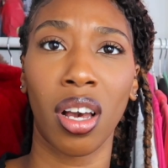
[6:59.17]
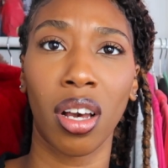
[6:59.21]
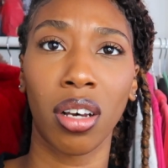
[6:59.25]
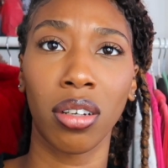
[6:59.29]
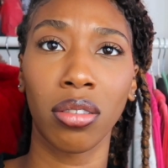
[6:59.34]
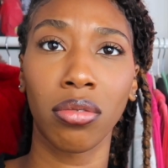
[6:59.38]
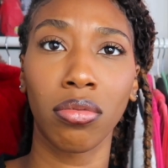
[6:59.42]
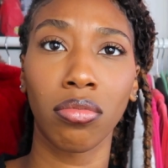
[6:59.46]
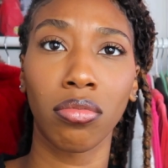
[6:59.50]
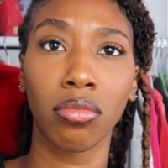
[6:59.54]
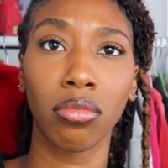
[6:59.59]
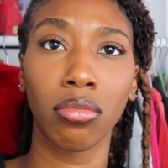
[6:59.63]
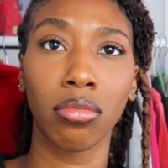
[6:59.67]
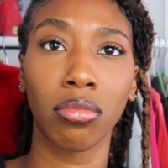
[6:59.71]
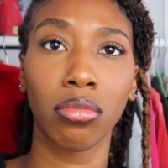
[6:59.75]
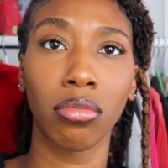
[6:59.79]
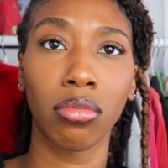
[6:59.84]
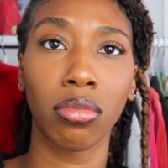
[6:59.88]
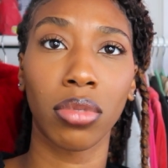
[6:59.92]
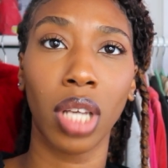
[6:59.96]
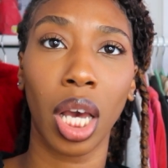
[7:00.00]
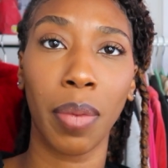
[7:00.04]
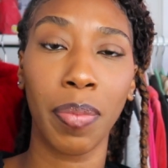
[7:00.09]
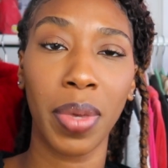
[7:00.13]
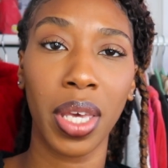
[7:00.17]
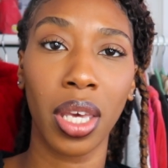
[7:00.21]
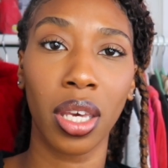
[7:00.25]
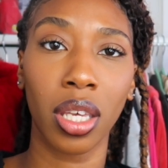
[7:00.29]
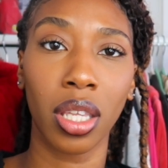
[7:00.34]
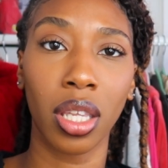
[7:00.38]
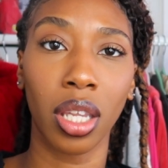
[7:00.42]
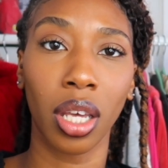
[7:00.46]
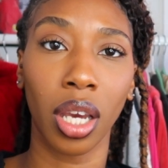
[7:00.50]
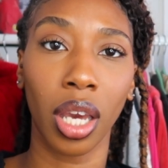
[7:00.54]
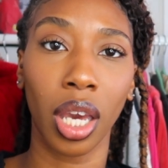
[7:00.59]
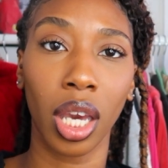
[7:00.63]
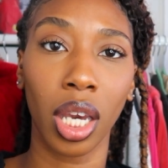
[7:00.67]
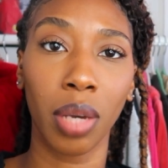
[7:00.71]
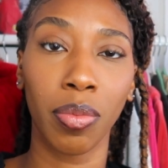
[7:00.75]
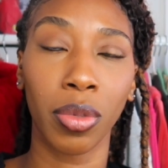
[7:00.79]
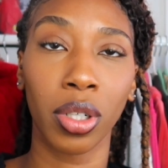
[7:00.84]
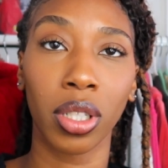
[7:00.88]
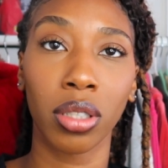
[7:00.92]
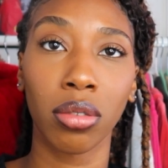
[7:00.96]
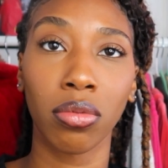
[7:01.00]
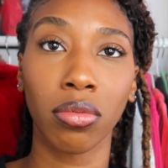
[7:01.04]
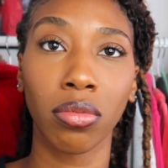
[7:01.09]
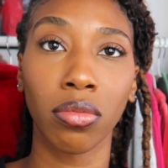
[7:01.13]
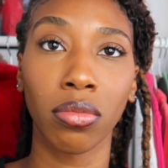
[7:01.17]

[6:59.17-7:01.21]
Oh, not me hitting the camera.